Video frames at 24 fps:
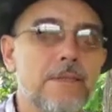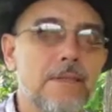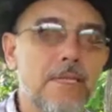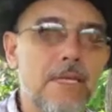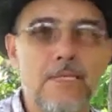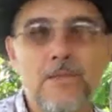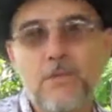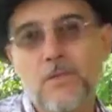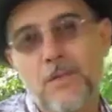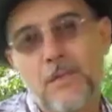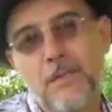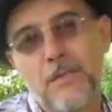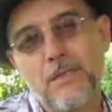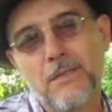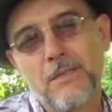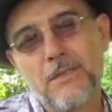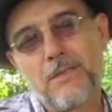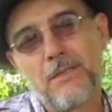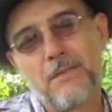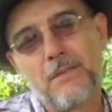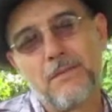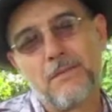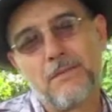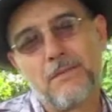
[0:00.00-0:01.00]
as well
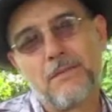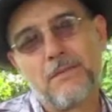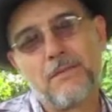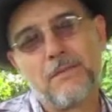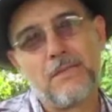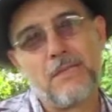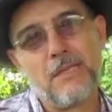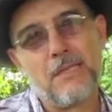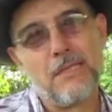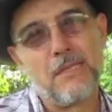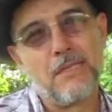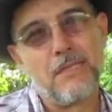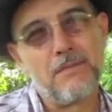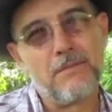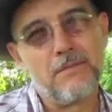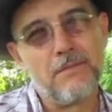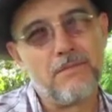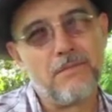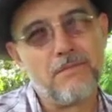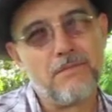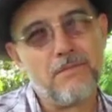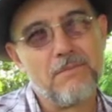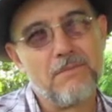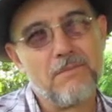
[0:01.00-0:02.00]
um,
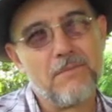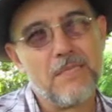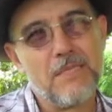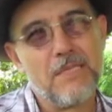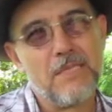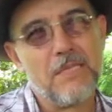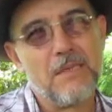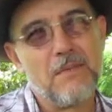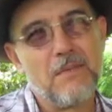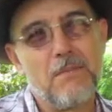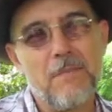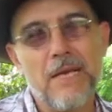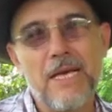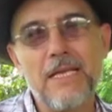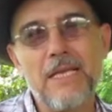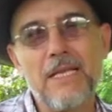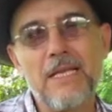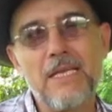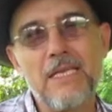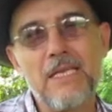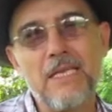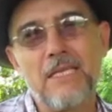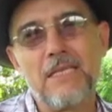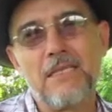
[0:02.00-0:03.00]

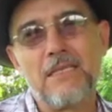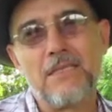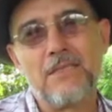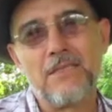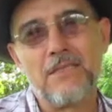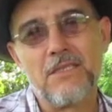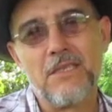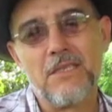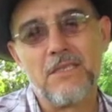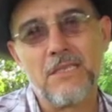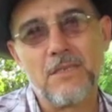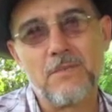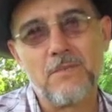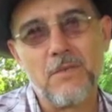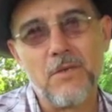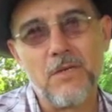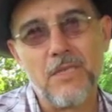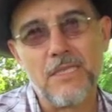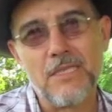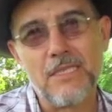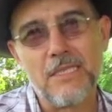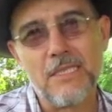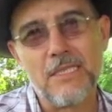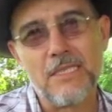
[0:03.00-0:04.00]
meddling in internal
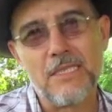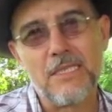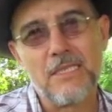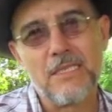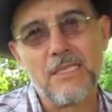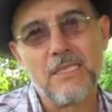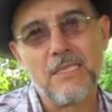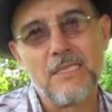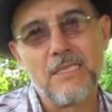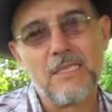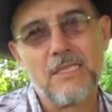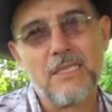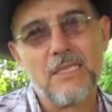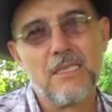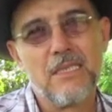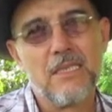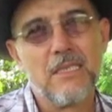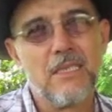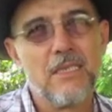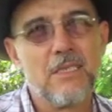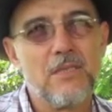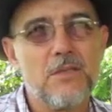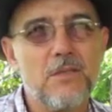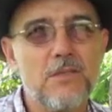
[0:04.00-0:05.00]
politics
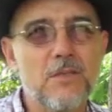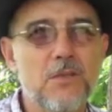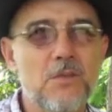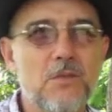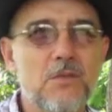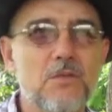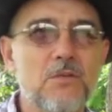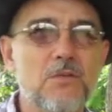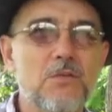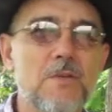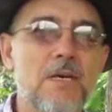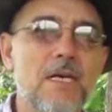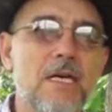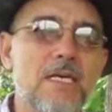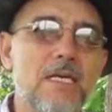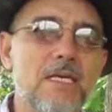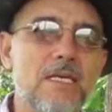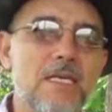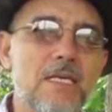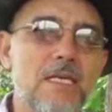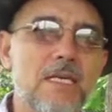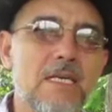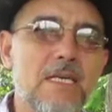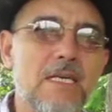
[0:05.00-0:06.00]
due to
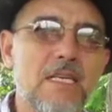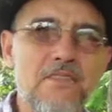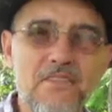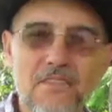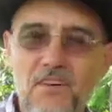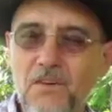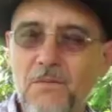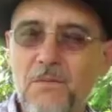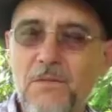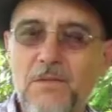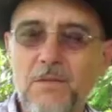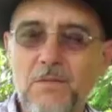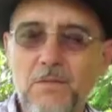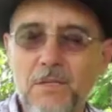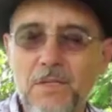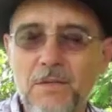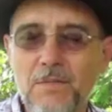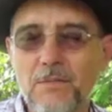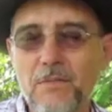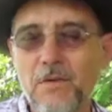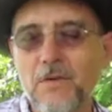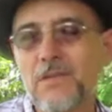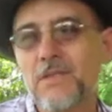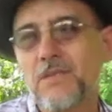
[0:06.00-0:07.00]
my uh, involvement with
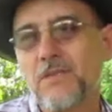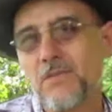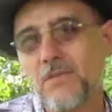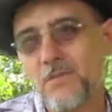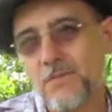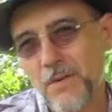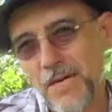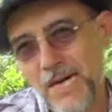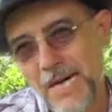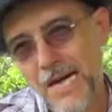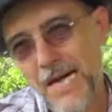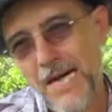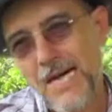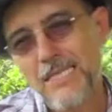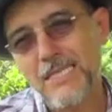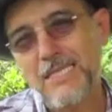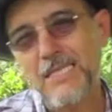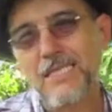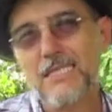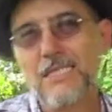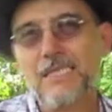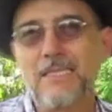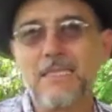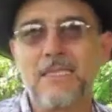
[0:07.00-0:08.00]
political
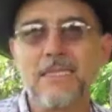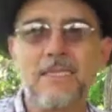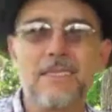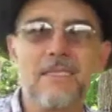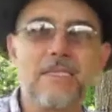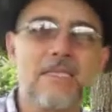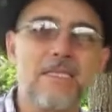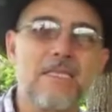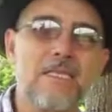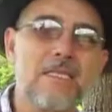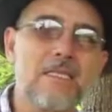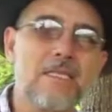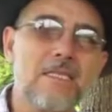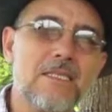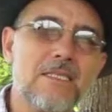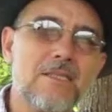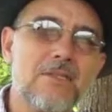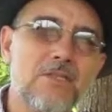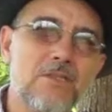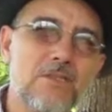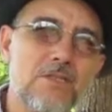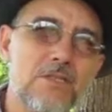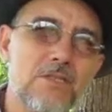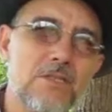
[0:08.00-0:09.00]
parties and uh,
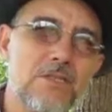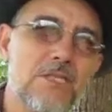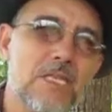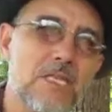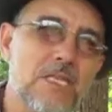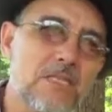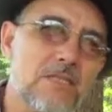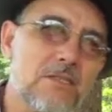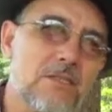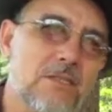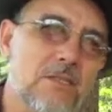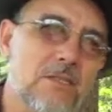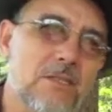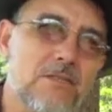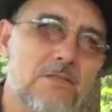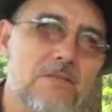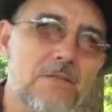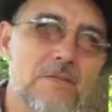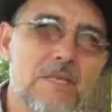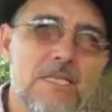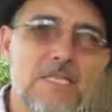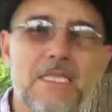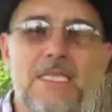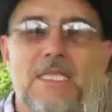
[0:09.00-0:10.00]
social sectors of the
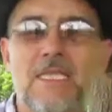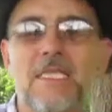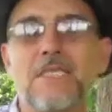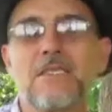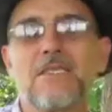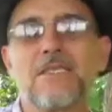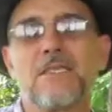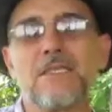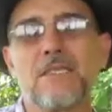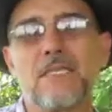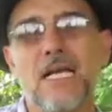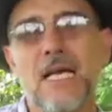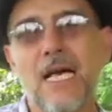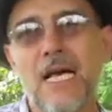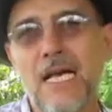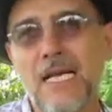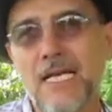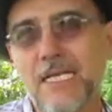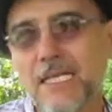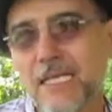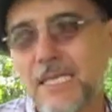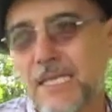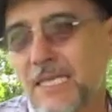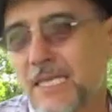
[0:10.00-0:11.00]
Mexican
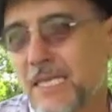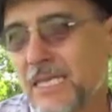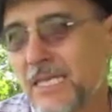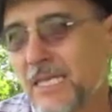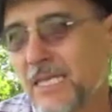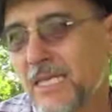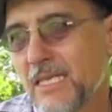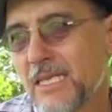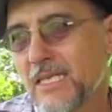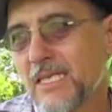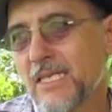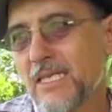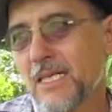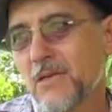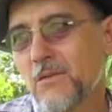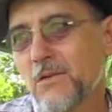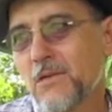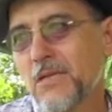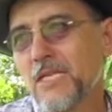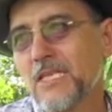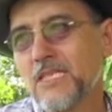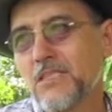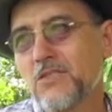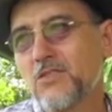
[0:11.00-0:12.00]
society that
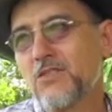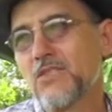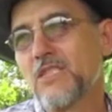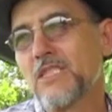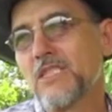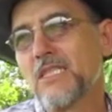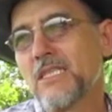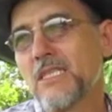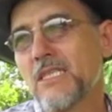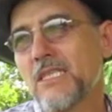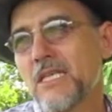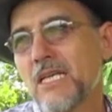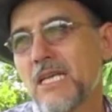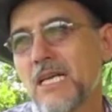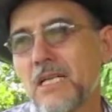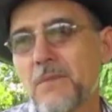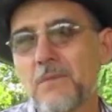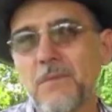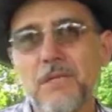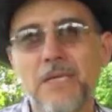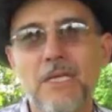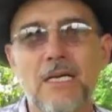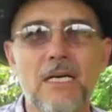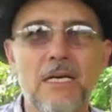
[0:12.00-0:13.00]
were interested in
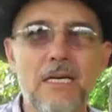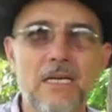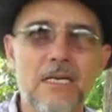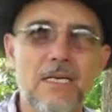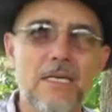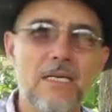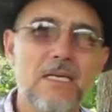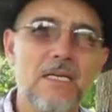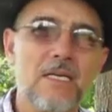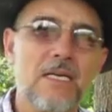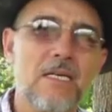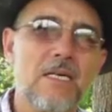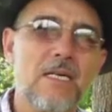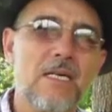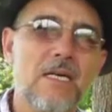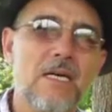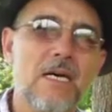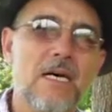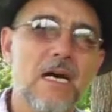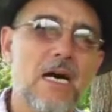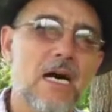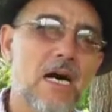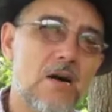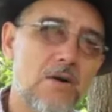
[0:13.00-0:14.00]
helping uh,
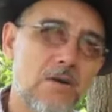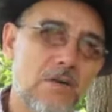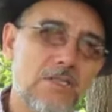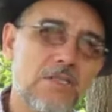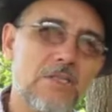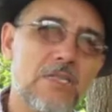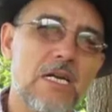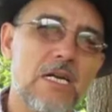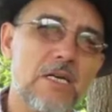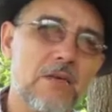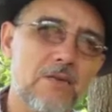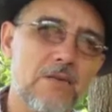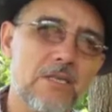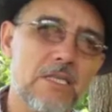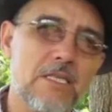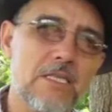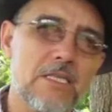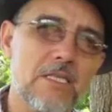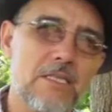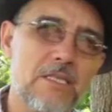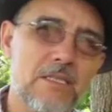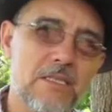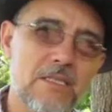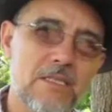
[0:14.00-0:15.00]
our struggle
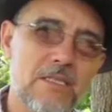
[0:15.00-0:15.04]
here.